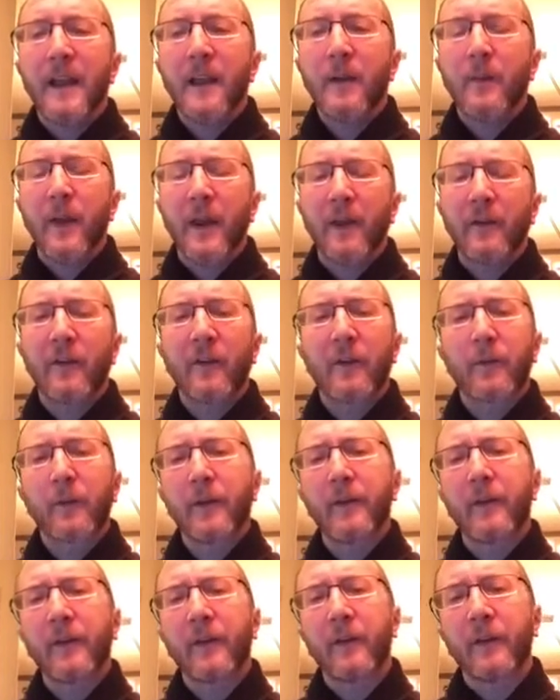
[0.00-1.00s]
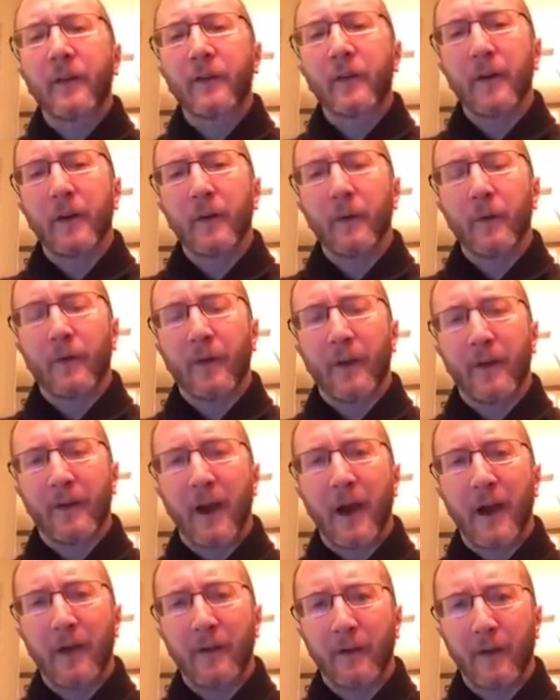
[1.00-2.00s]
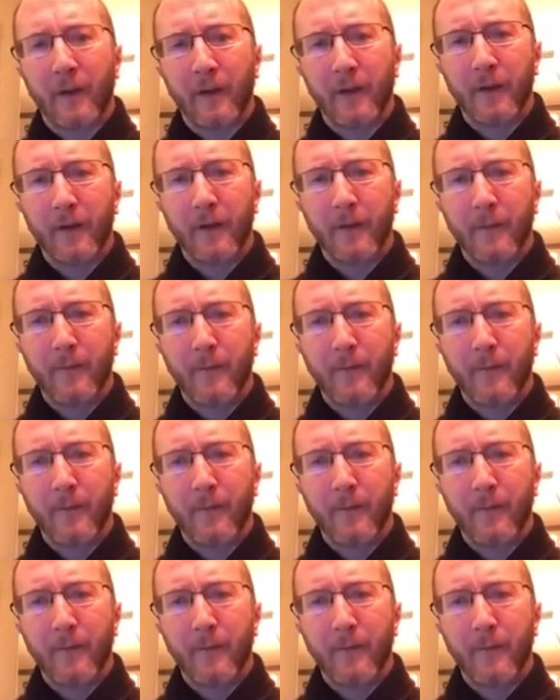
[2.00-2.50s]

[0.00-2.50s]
In patients previously treated with Cytoxan,